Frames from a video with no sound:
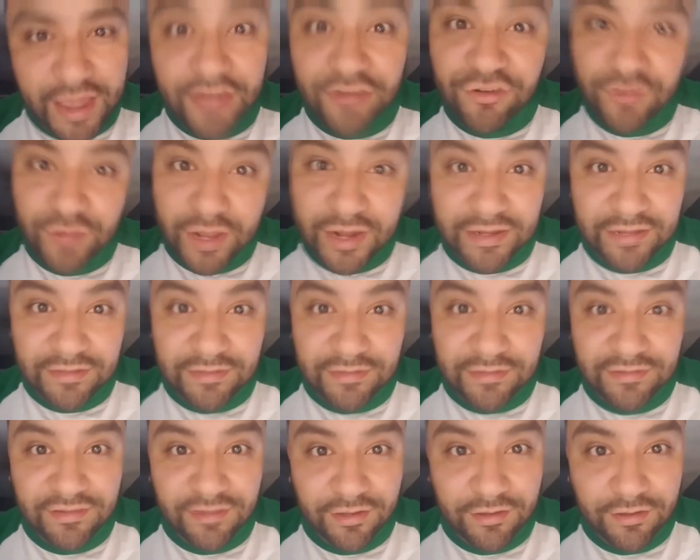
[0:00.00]
And try to
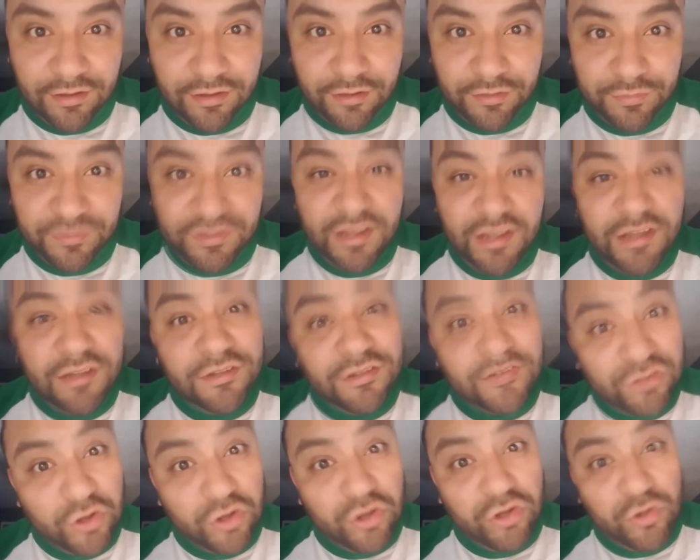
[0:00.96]
get these hiccups
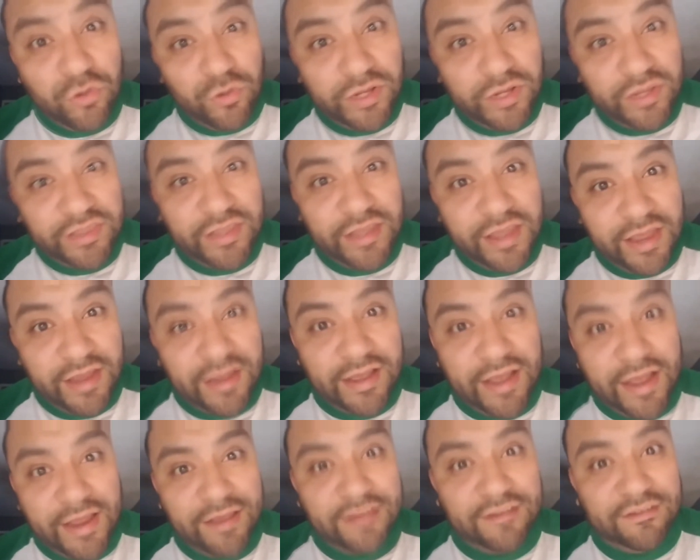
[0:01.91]
to show you what the
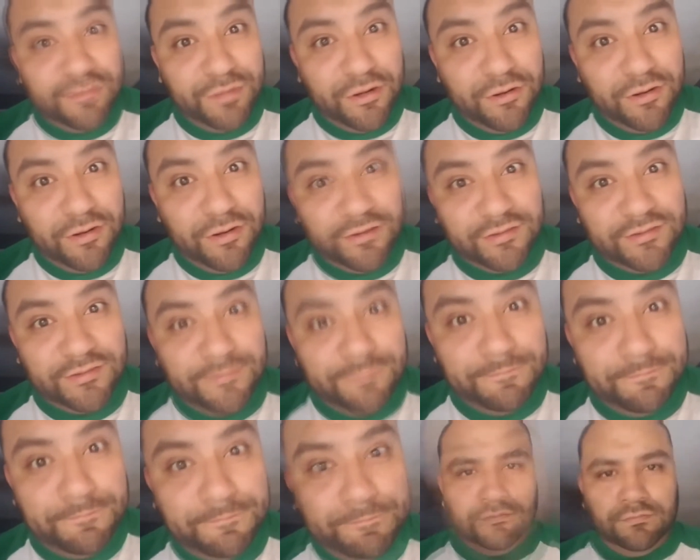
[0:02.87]
heck I experienced.
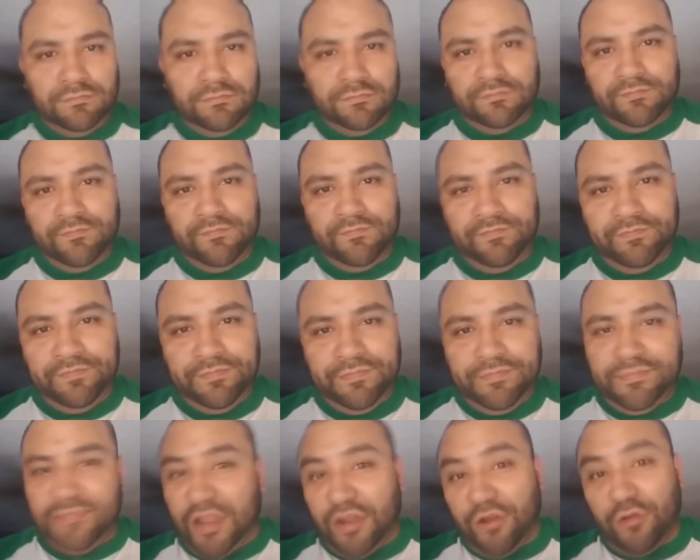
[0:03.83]

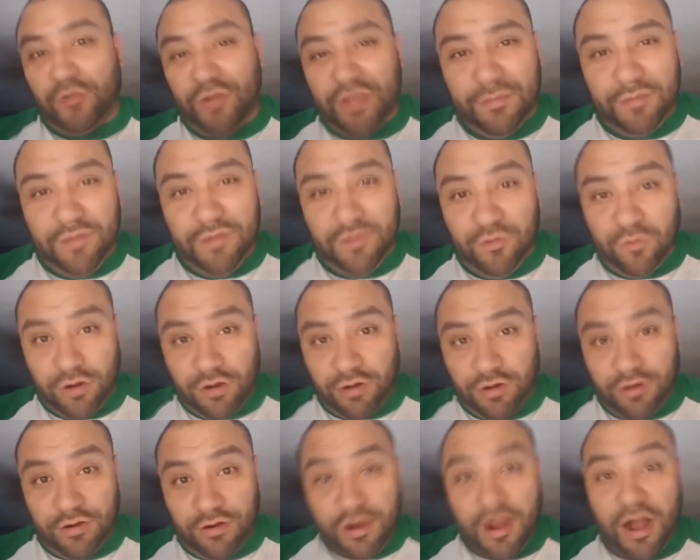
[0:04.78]
Now don't get me
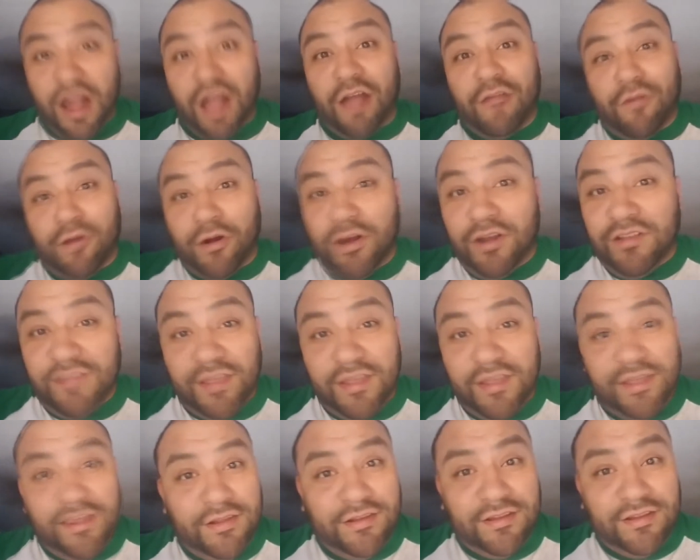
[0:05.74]
wrong, I've already
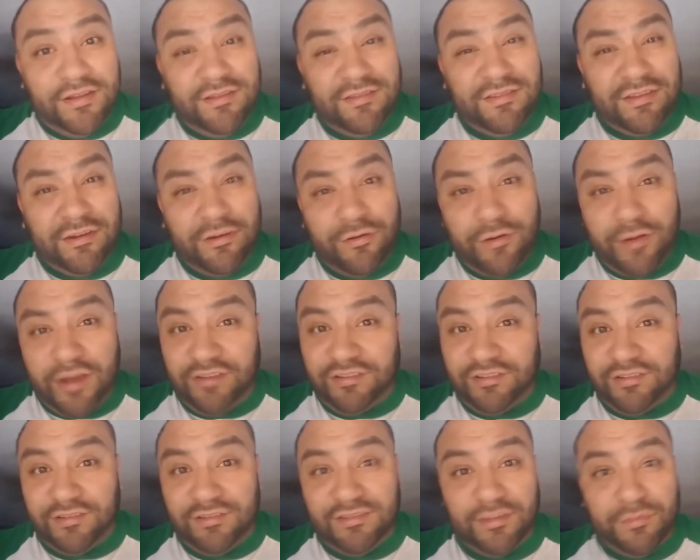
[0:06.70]
taken into
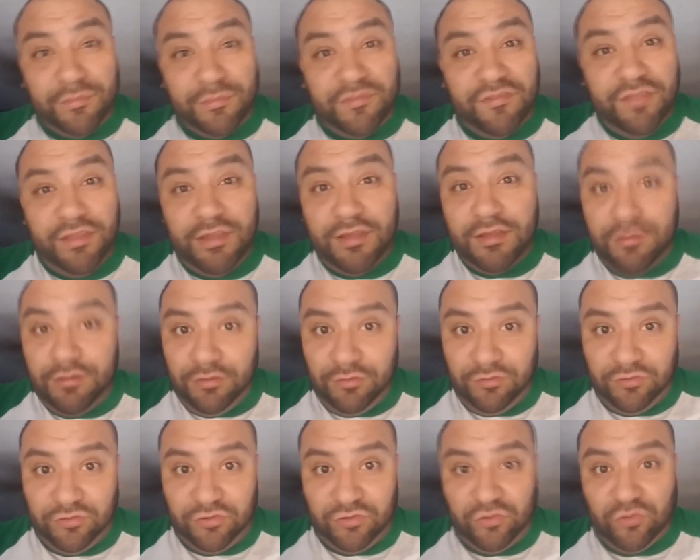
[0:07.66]
consideration some of the other
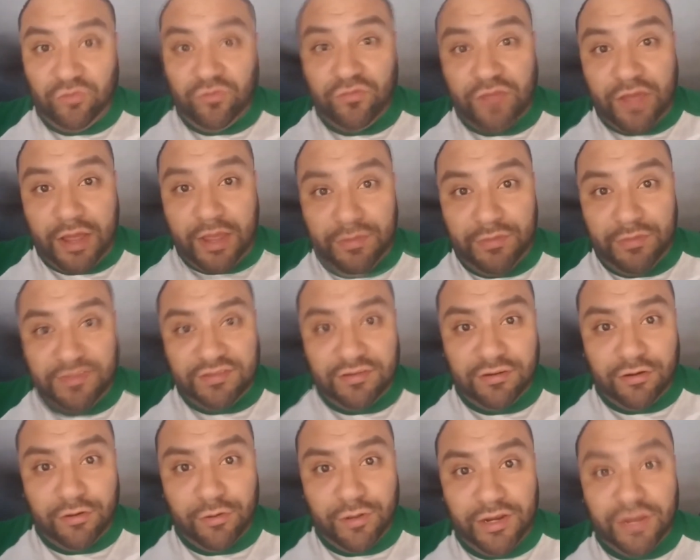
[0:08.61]
users who
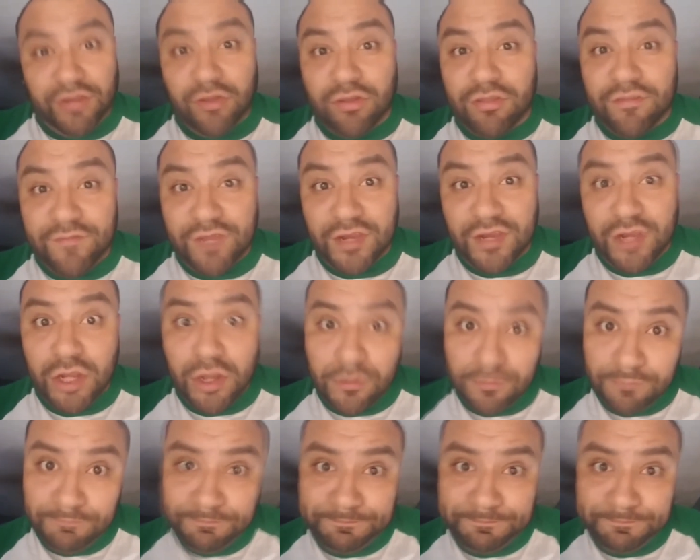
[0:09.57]
commented already on the
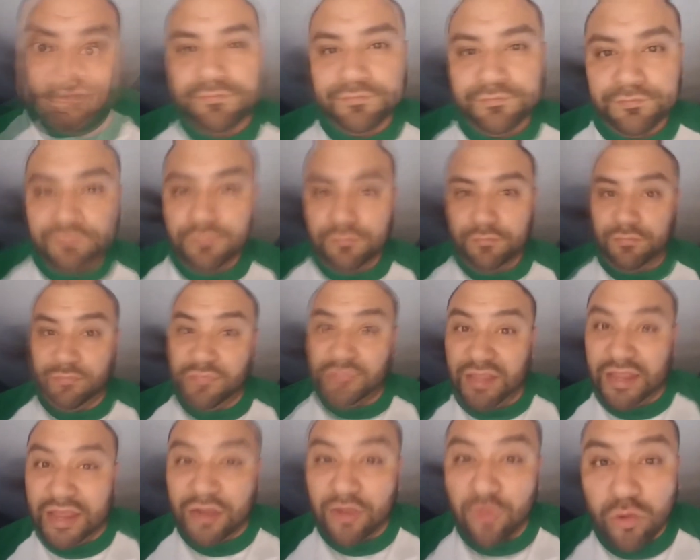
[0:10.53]
video,
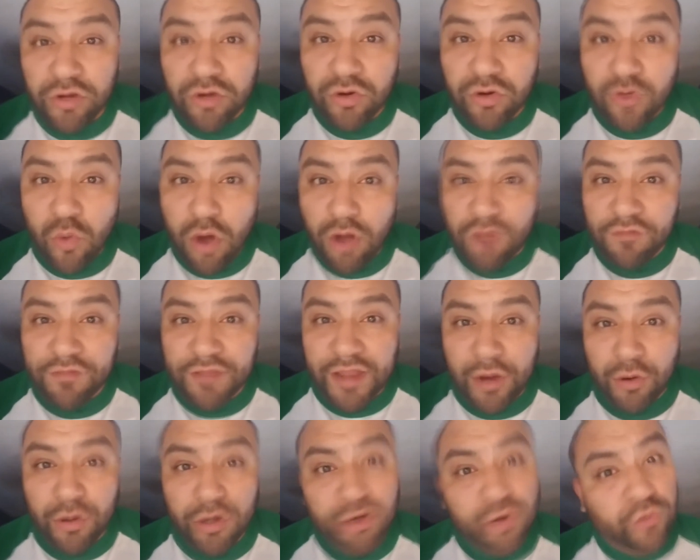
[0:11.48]
like Wonder
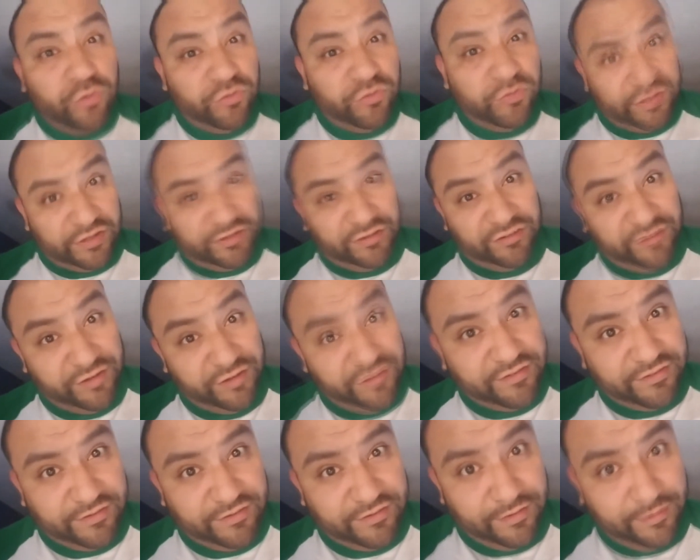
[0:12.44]
Wallflower, who
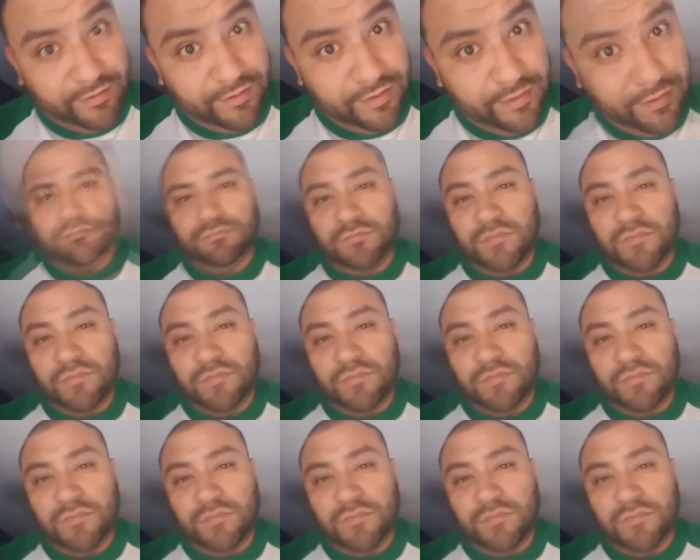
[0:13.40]
suggested,